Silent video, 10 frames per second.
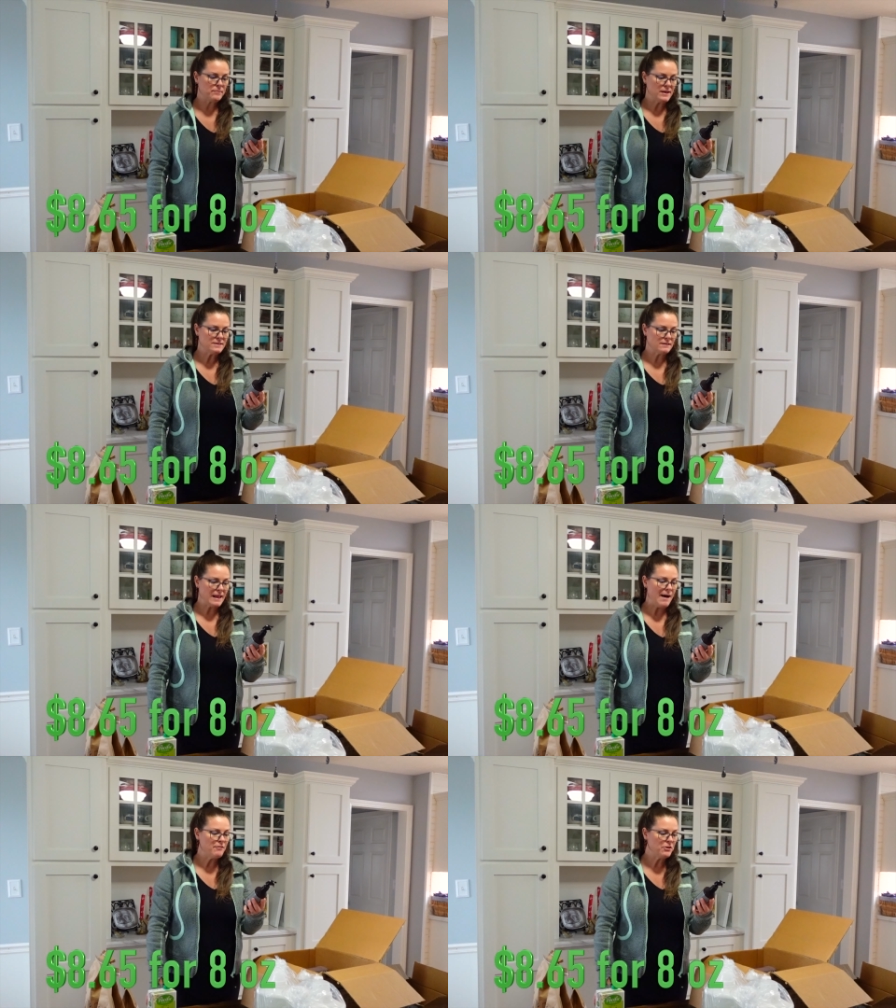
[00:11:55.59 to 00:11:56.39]
It's a
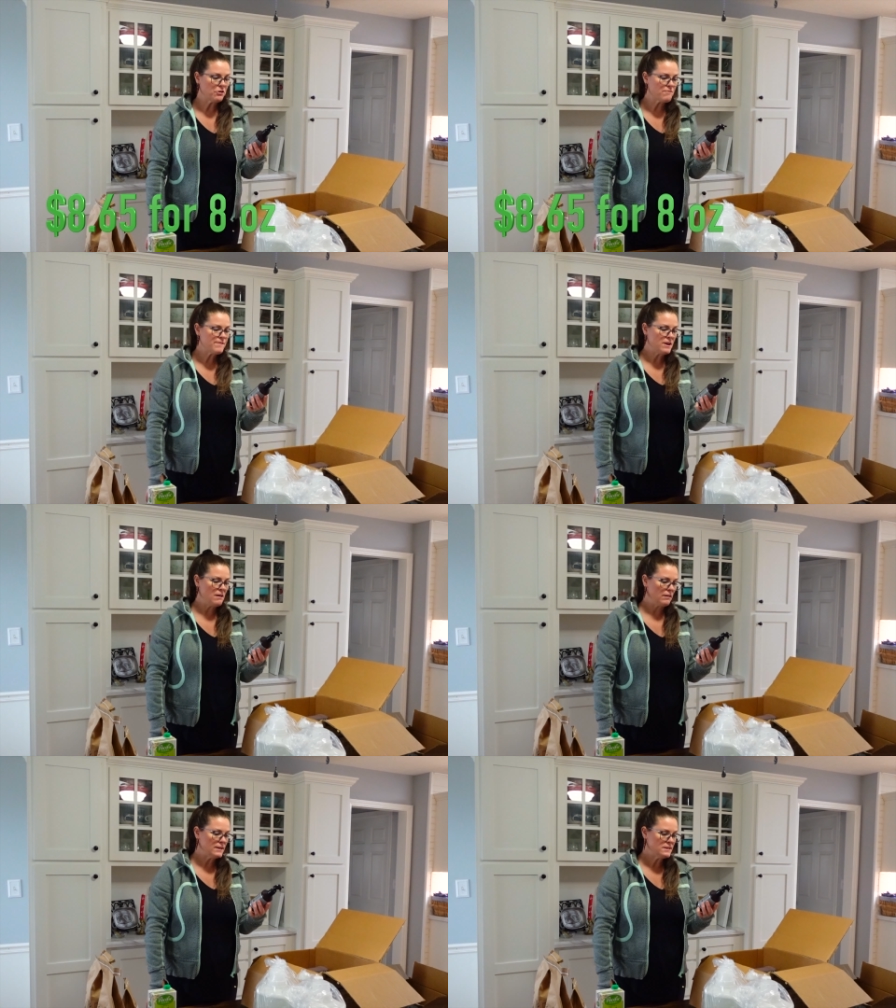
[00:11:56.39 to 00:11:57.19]
lavender
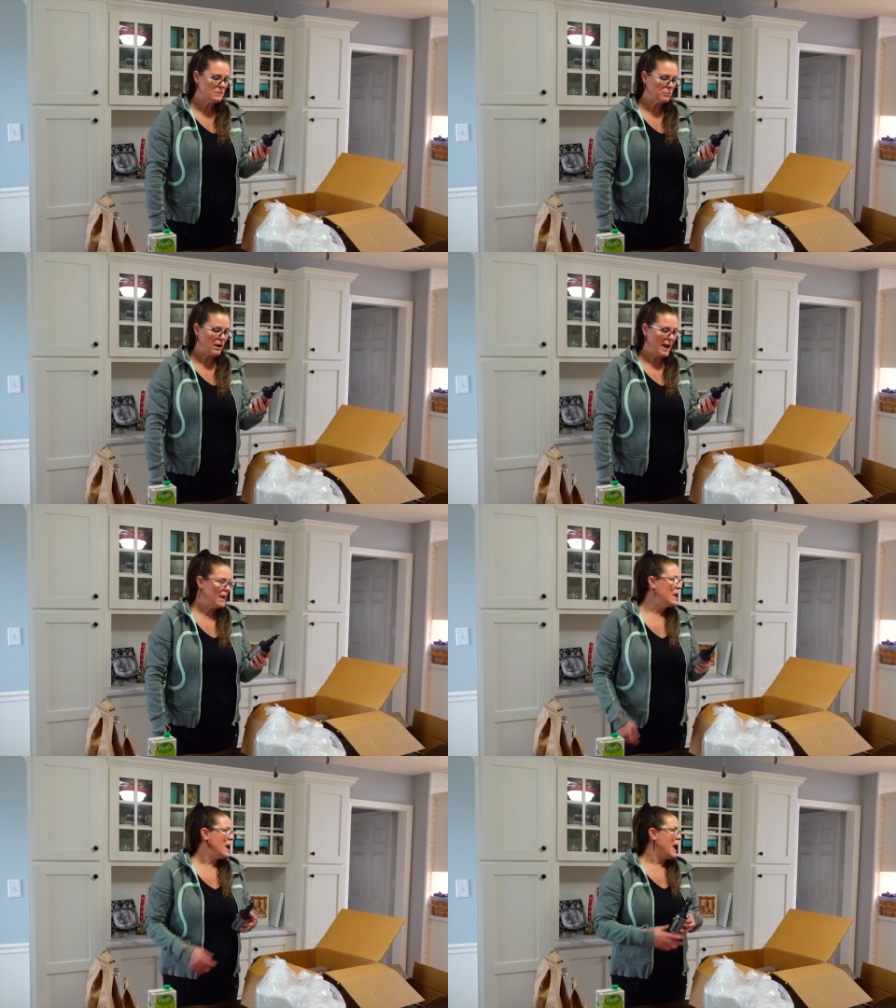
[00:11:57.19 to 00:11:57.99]
vanilla
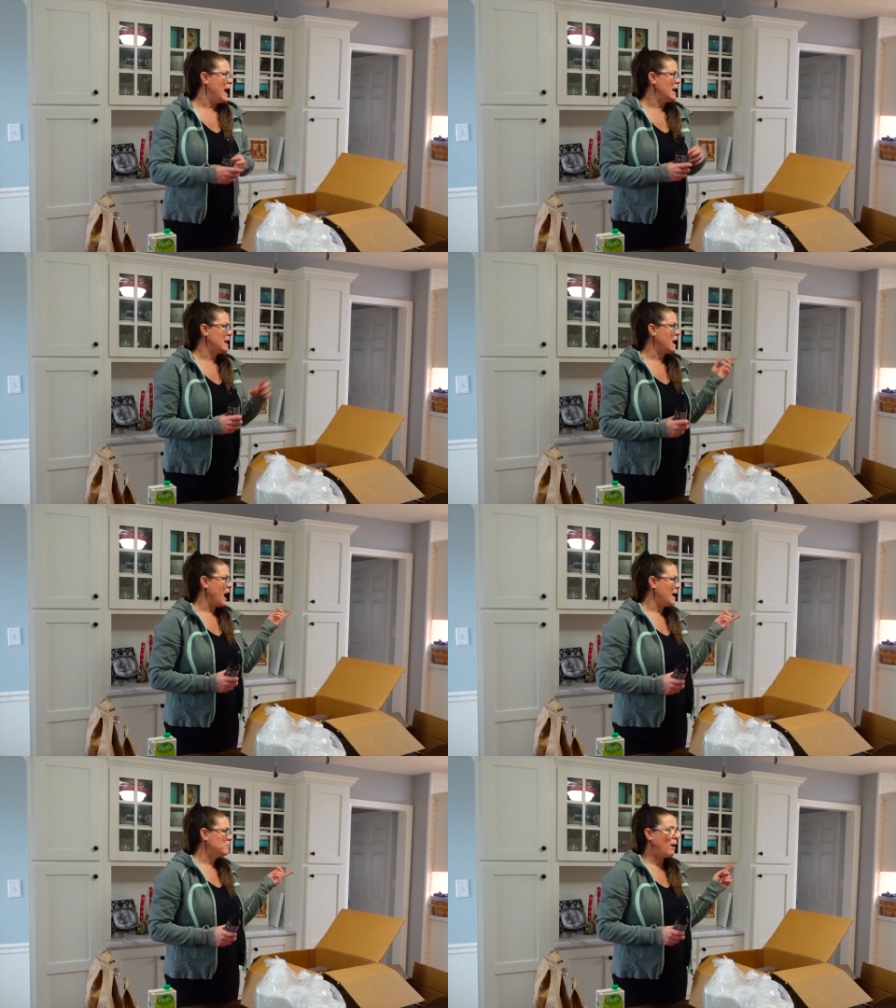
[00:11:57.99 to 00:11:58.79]
spray, and
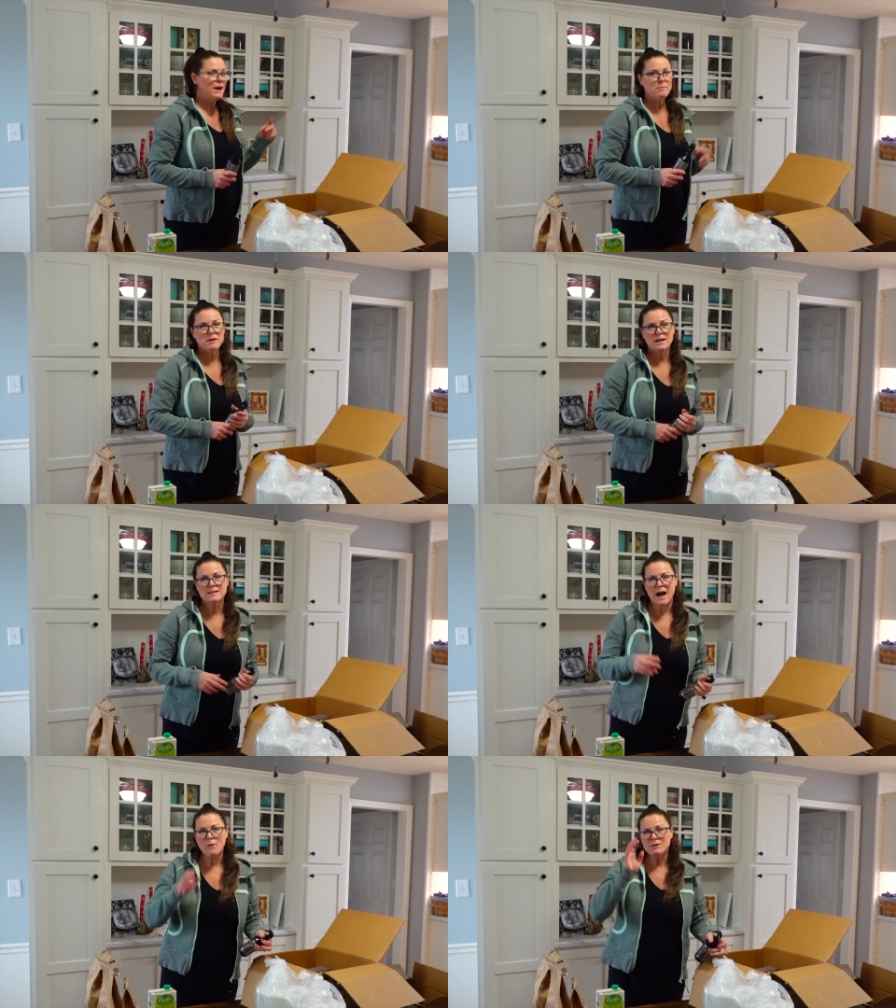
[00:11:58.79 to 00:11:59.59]
I bought it because
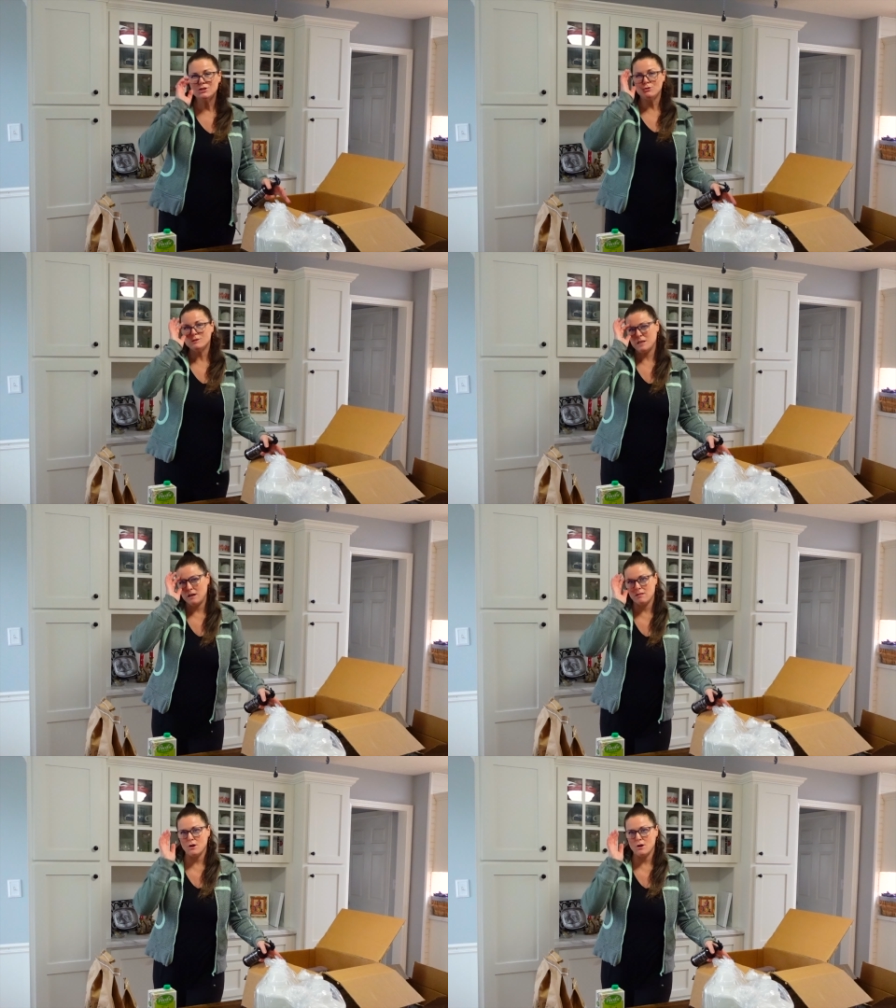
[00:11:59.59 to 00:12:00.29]
I was using